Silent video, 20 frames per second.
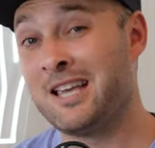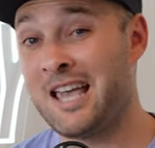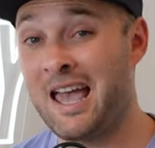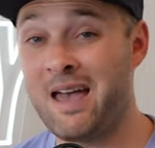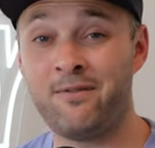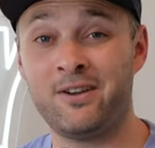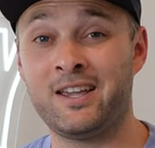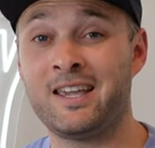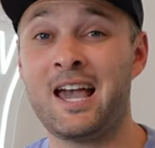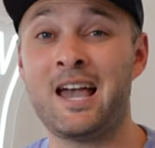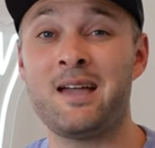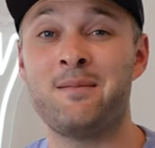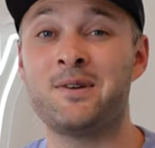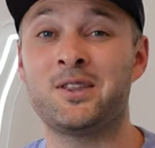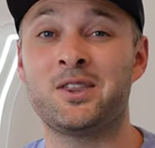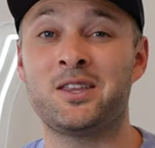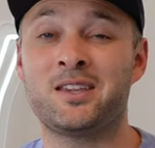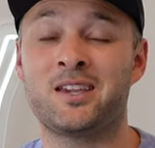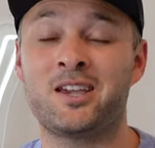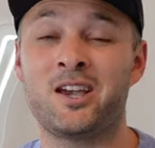have a game
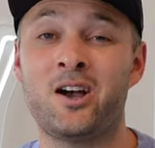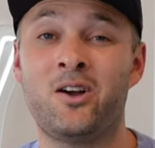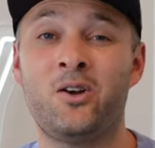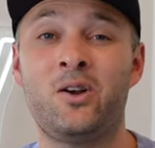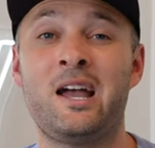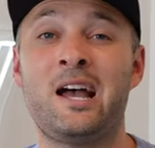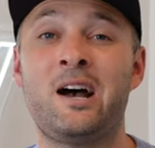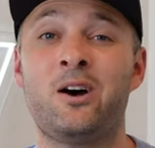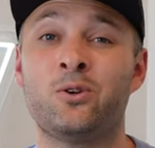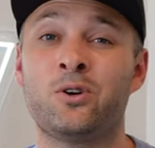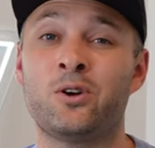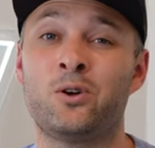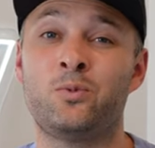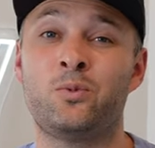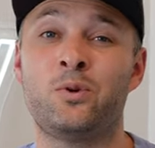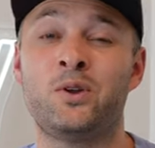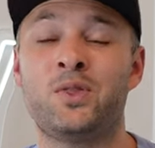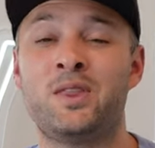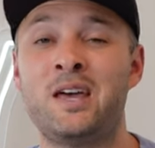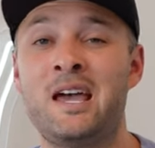at the coat, how good
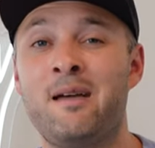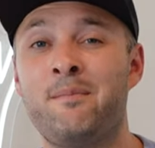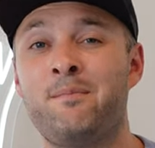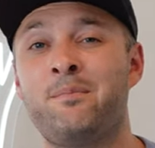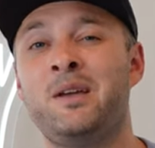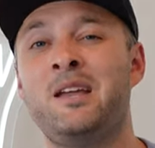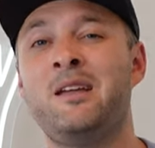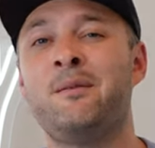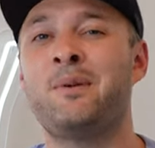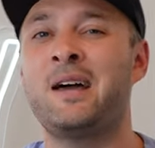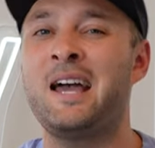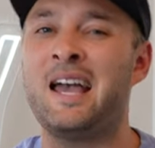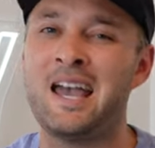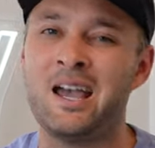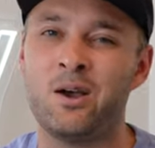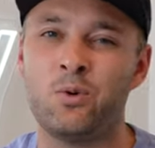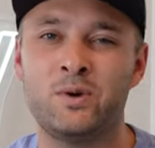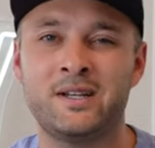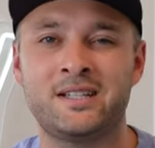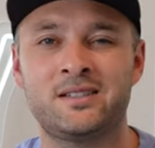would that be? But
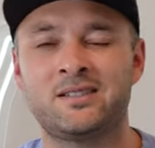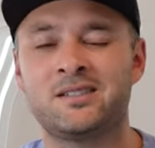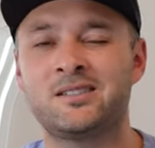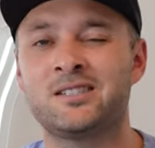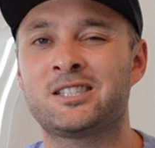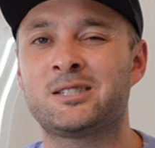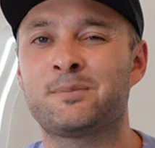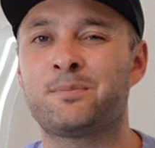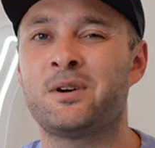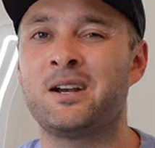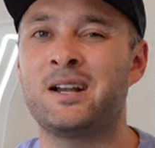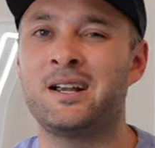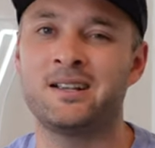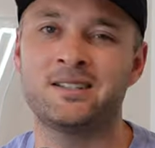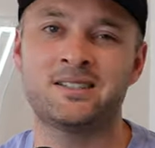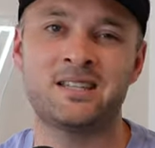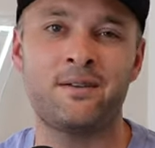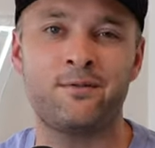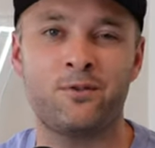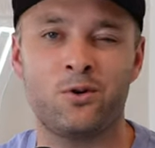at Western
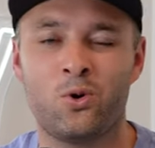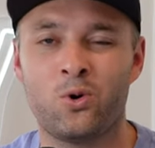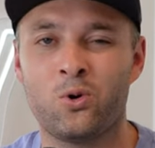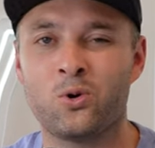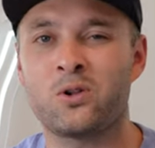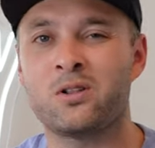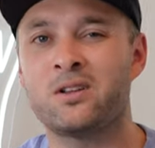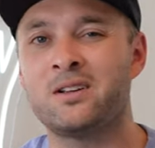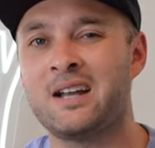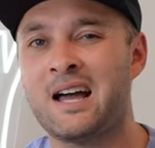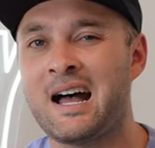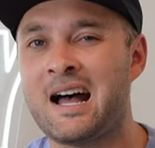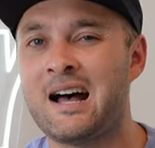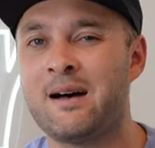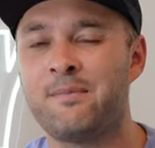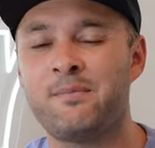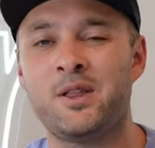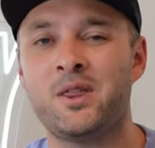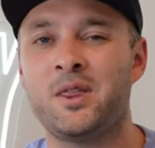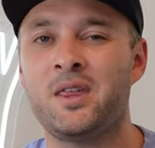Springs, have Auckland
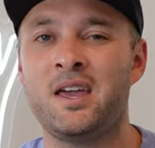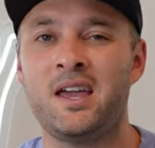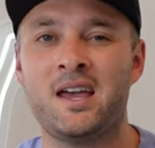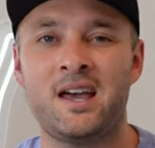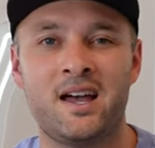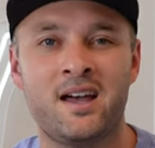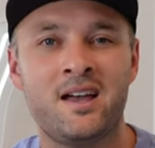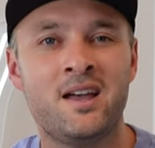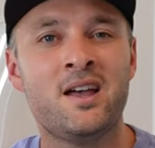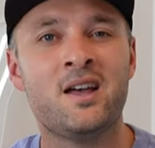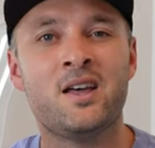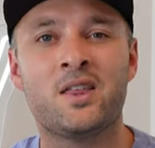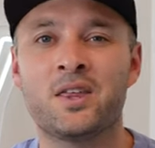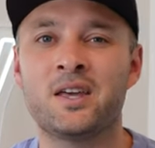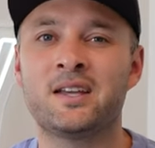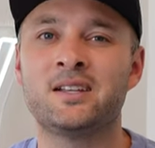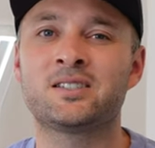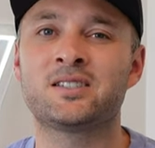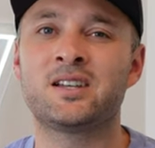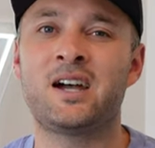Harbour there,
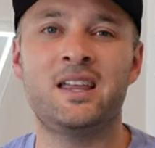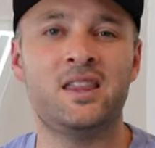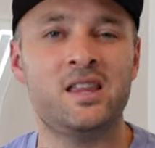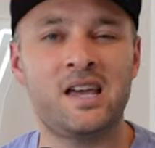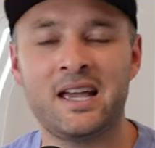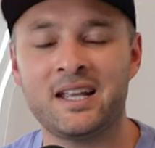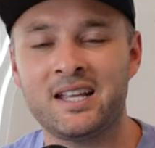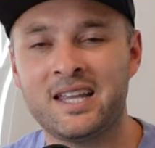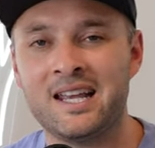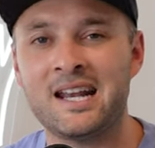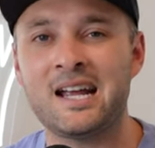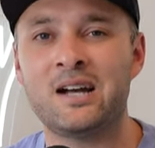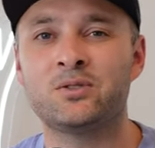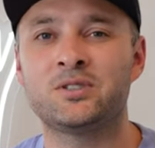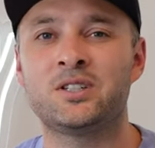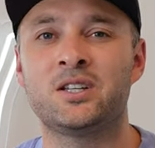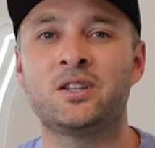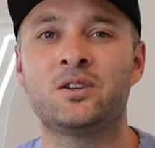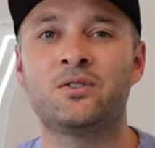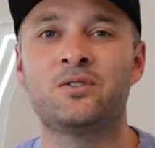things like that. Get out
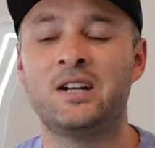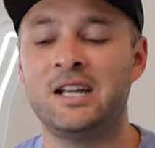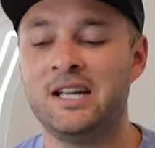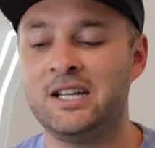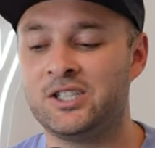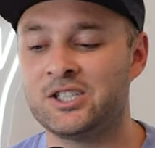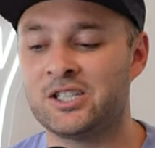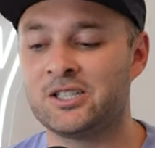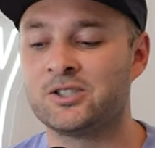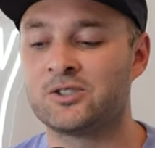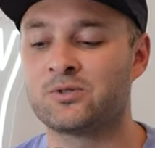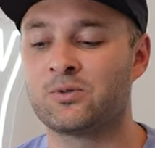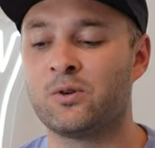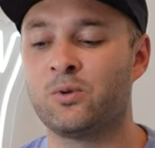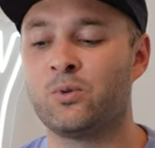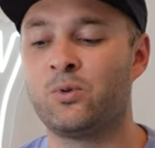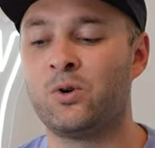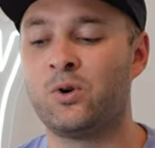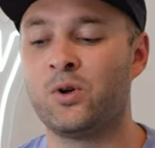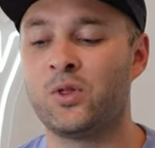to the regions,
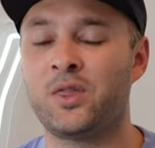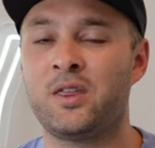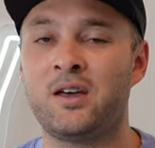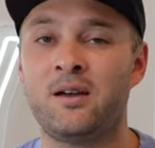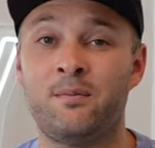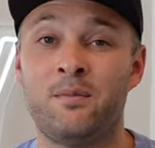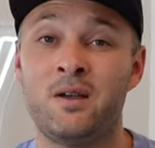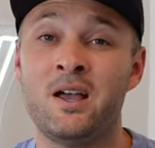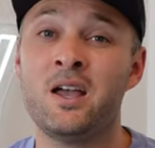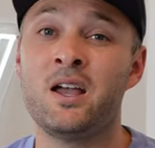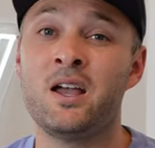reward them,